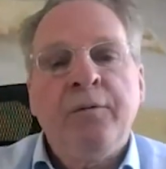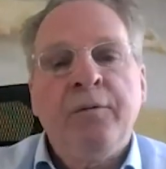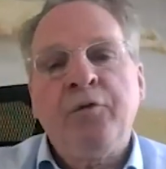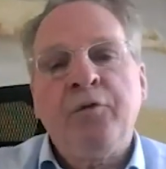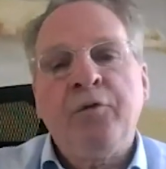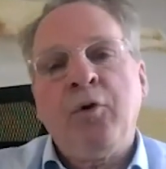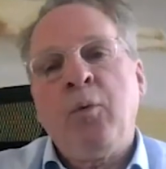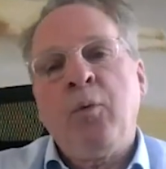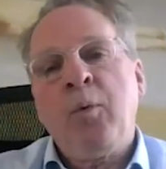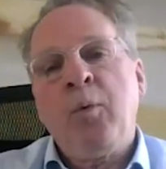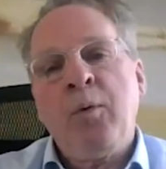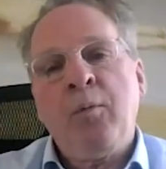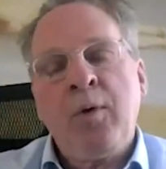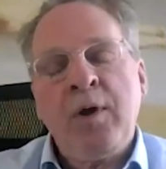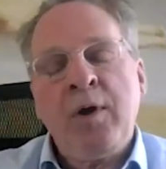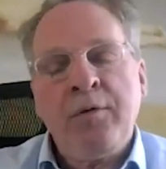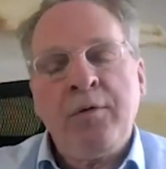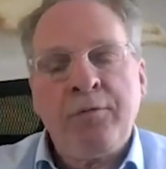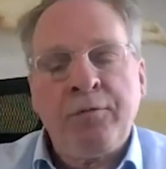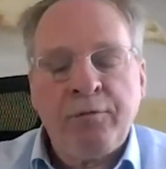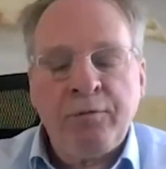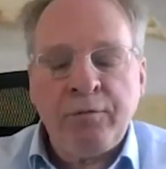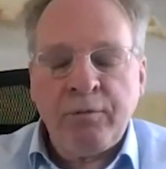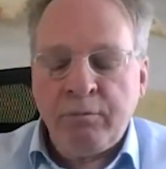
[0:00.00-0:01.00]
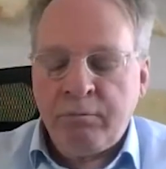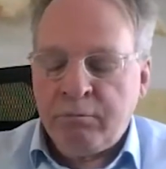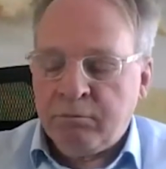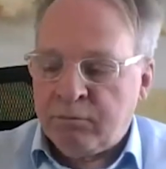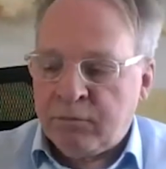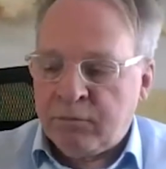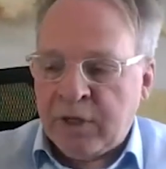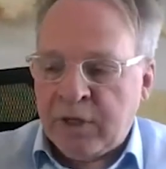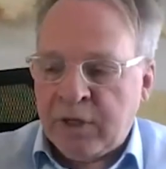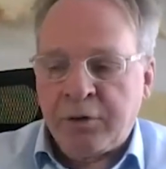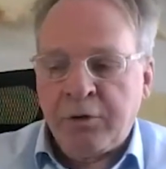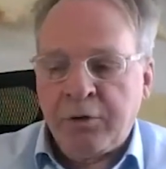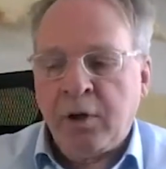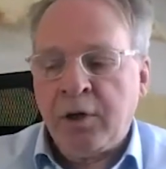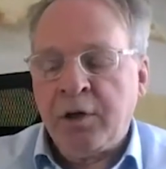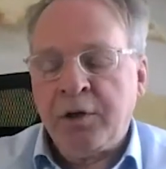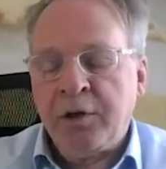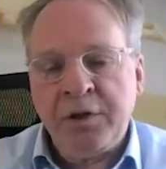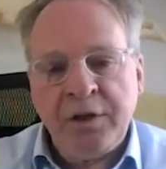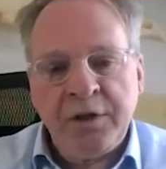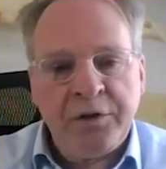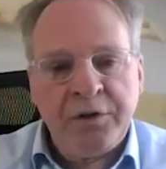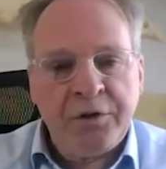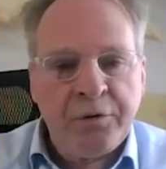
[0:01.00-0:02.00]
So we, have
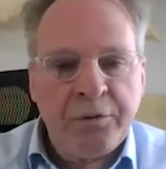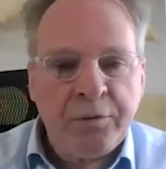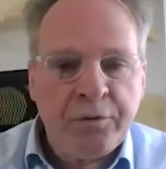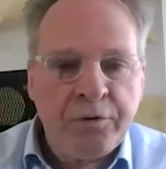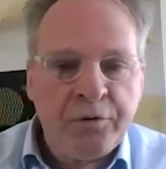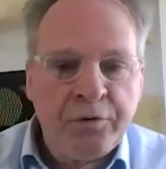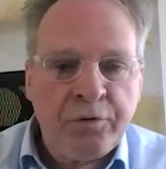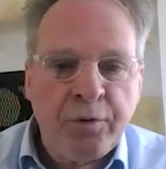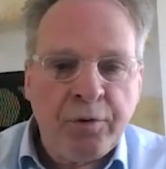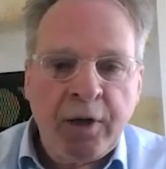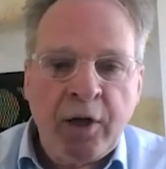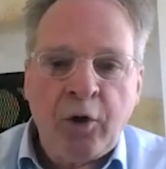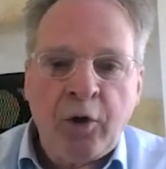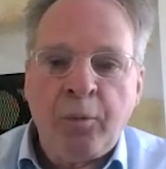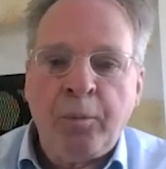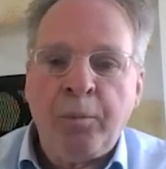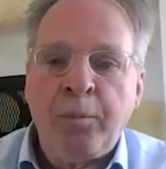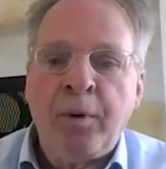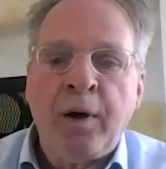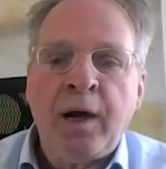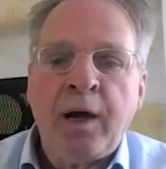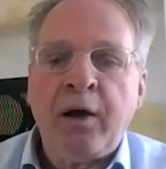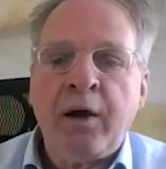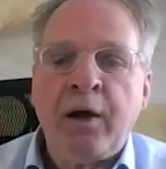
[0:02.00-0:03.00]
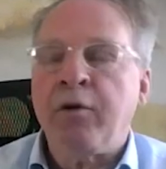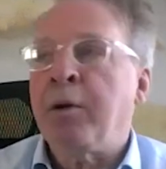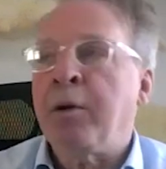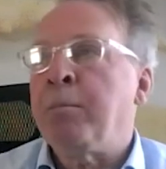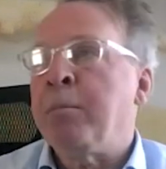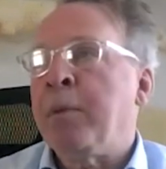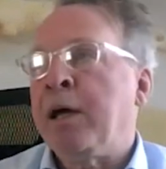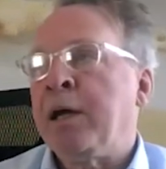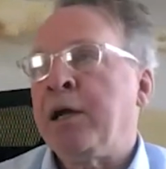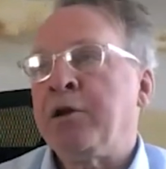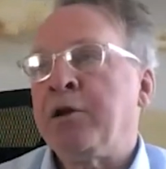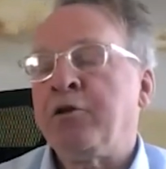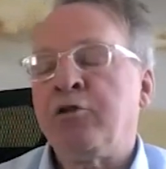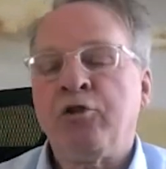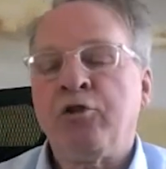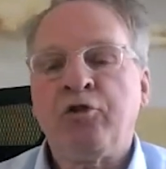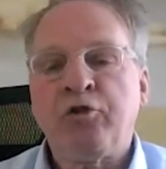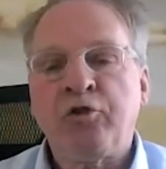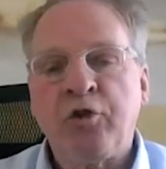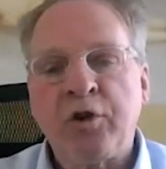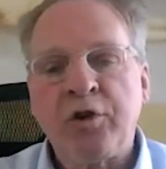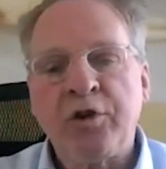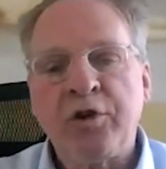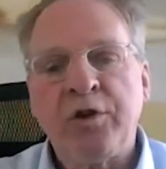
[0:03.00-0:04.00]
technology to, to help hiring managers
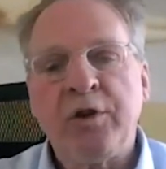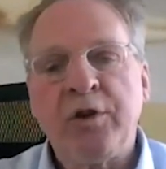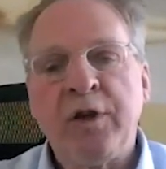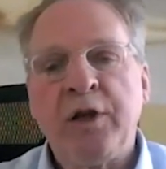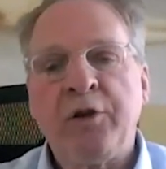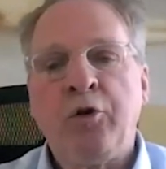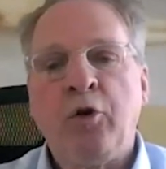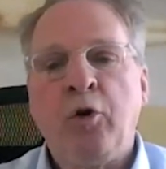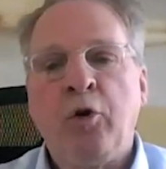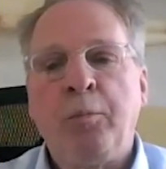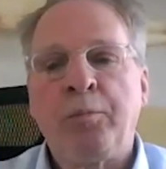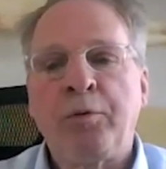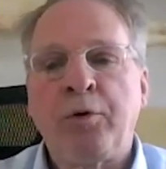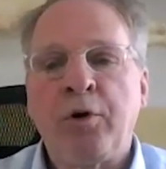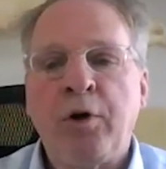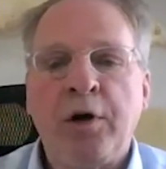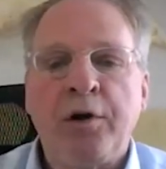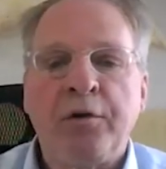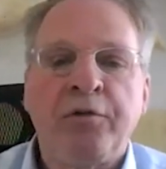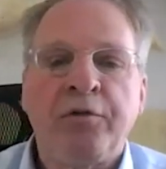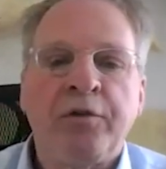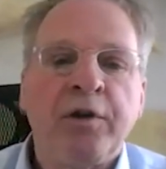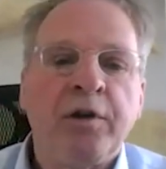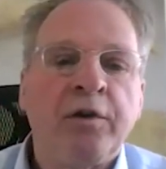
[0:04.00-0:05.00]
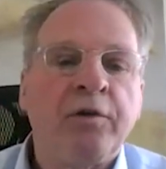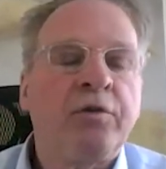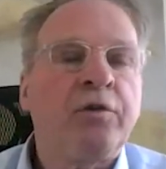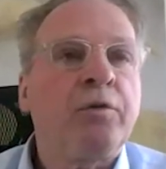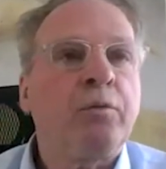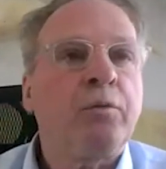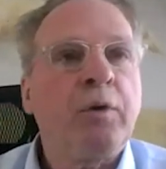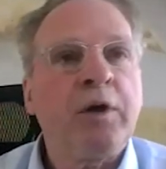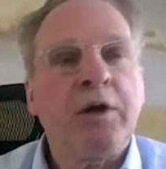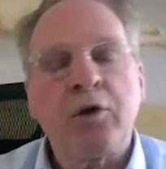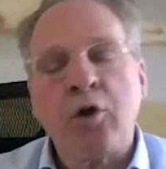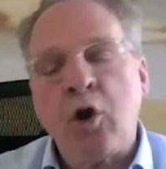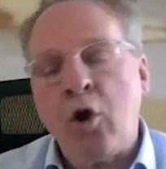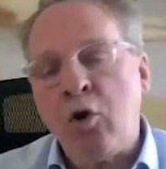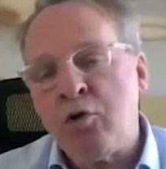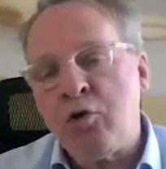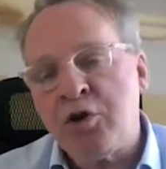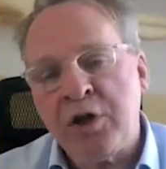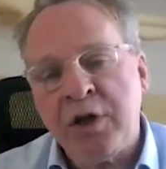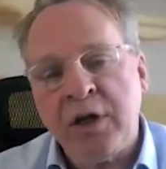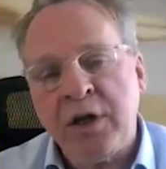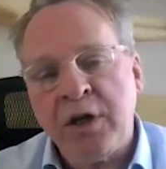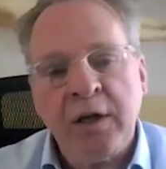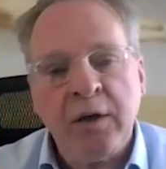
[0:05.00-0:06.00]
structure that whole process with
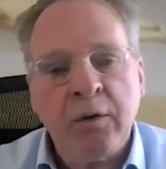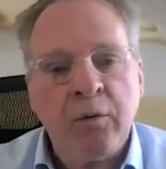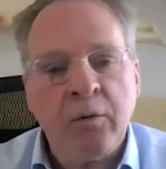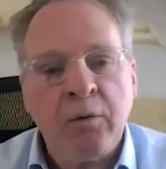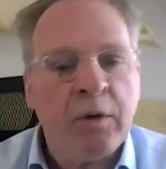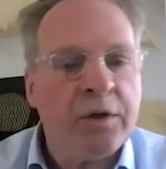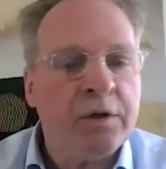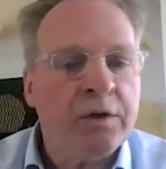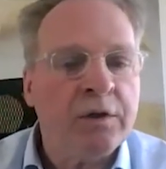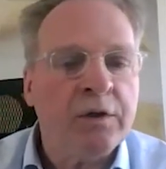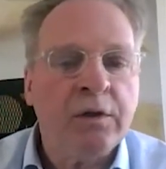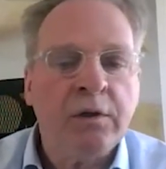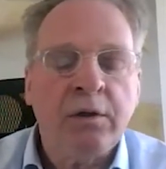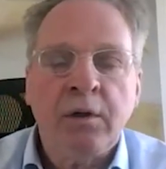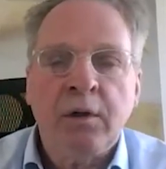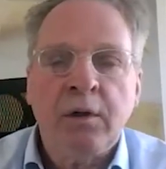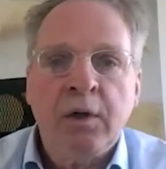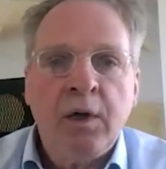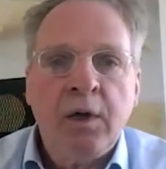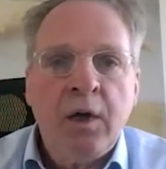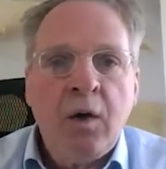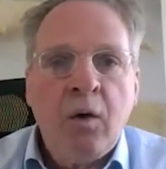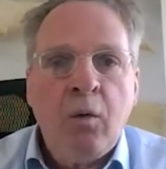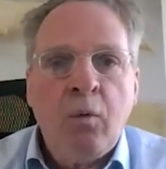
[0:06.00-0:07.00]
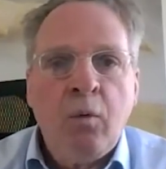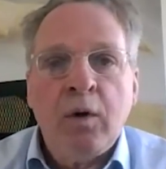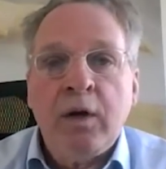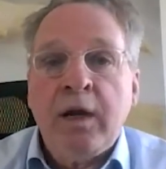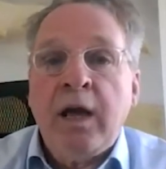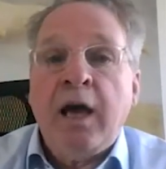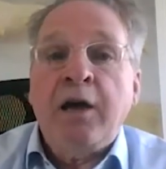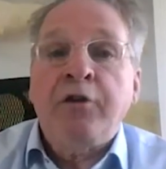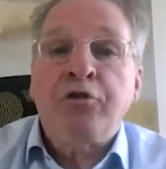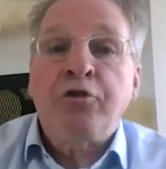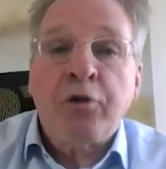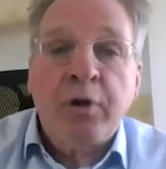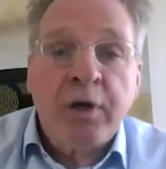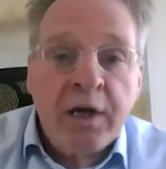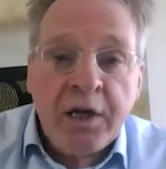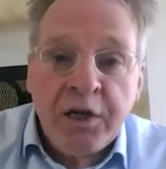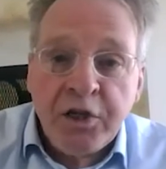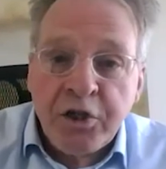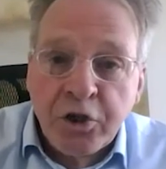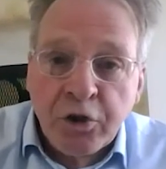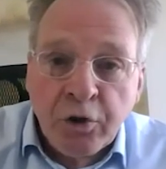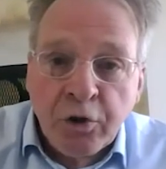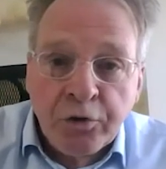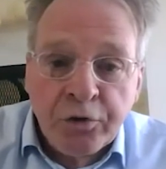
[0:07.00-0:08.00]
coaching, with, with
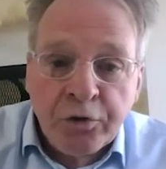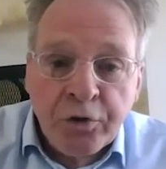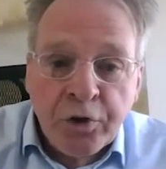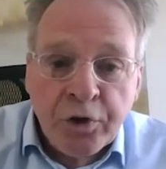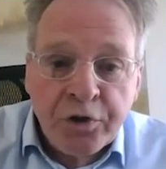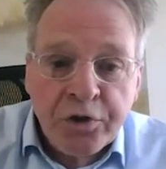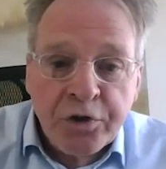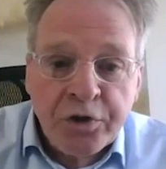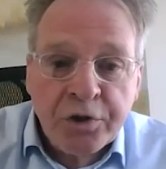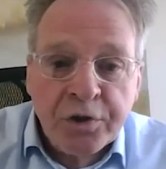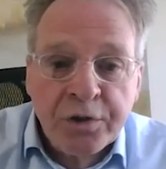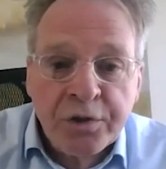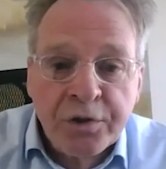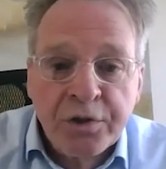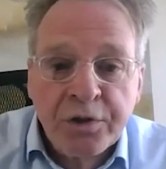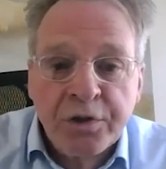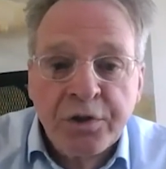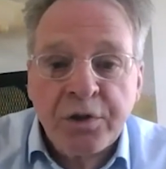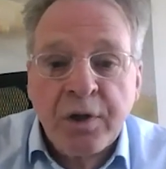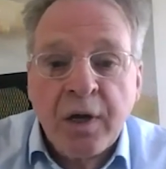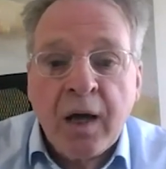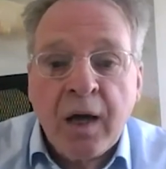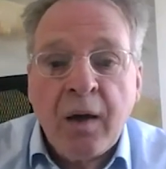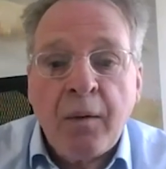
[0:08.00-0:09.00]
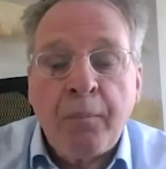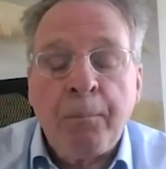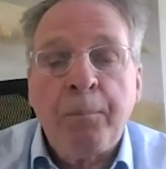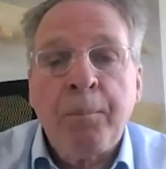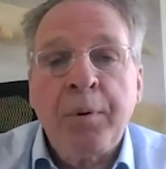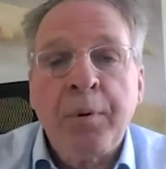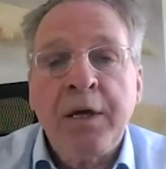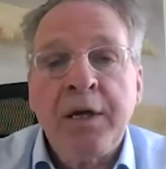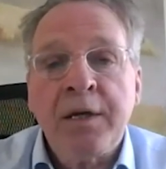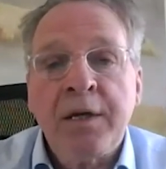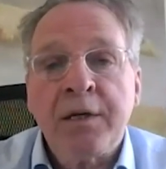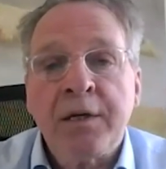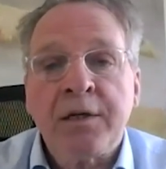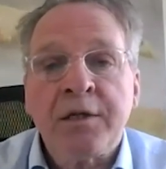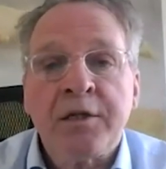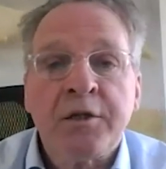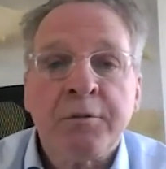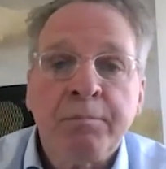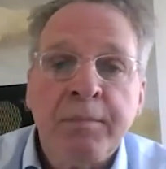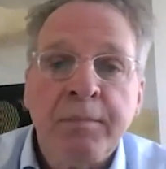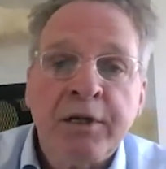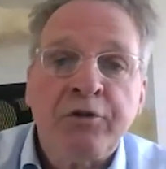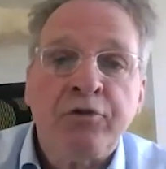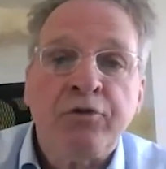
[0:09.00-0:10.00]
educational nudges, uh,
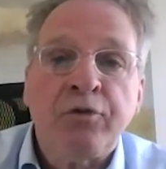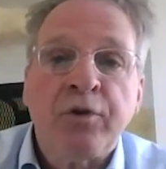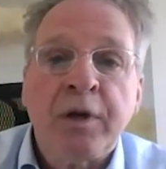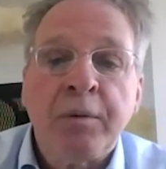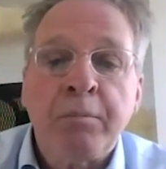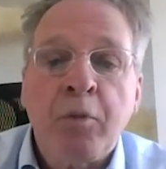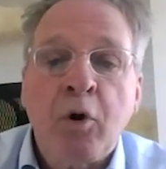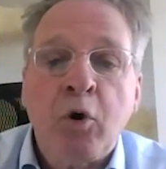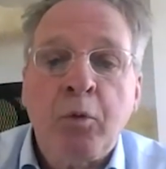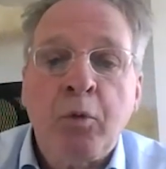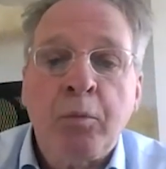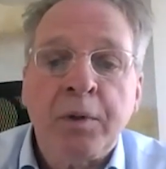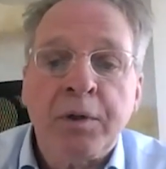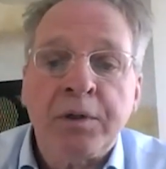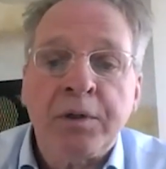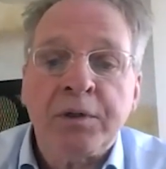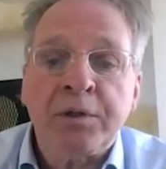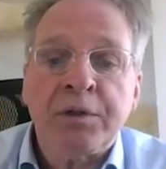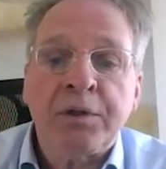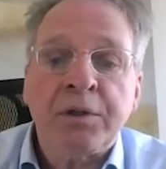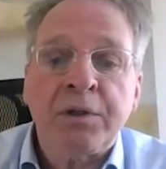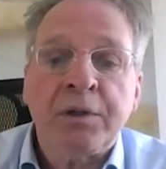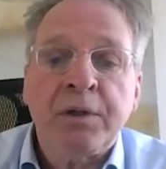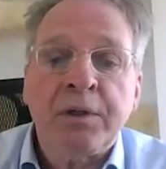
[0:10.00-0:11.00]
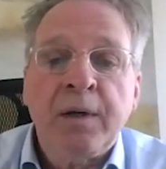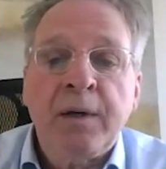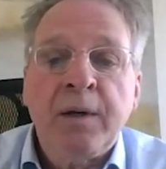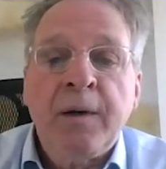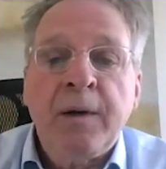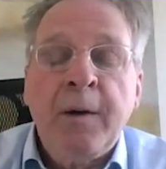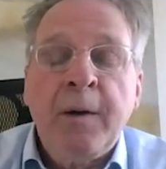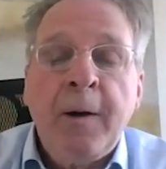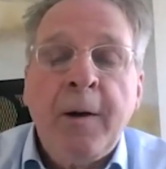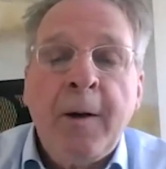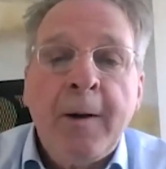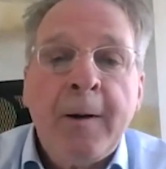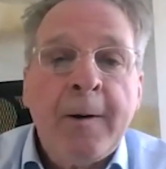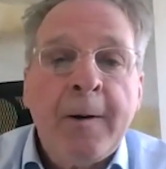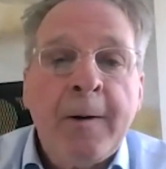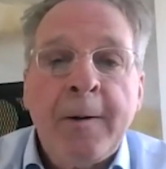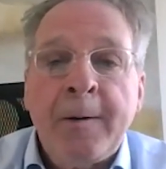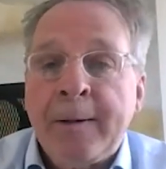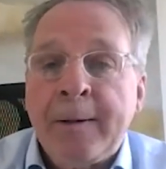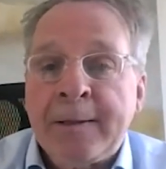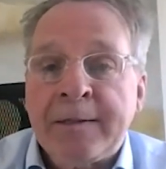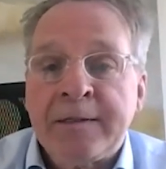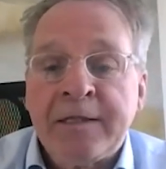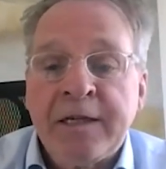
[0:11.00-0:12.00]
peers, mentoring moments,
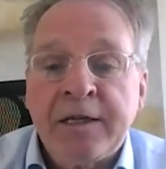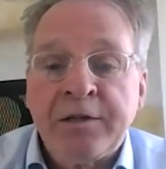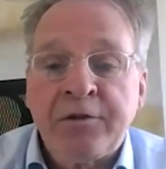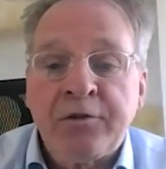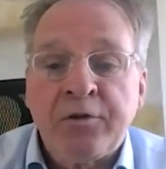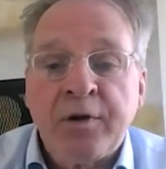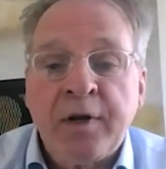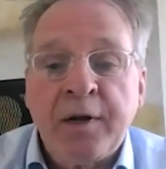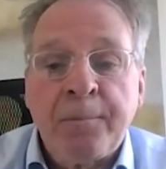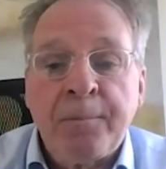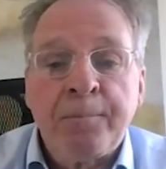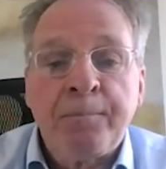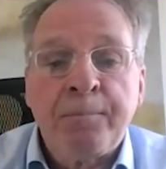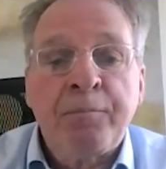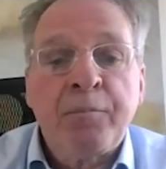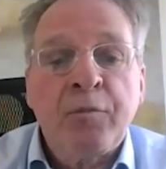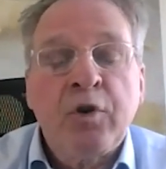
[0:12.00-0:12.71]
uh, etc.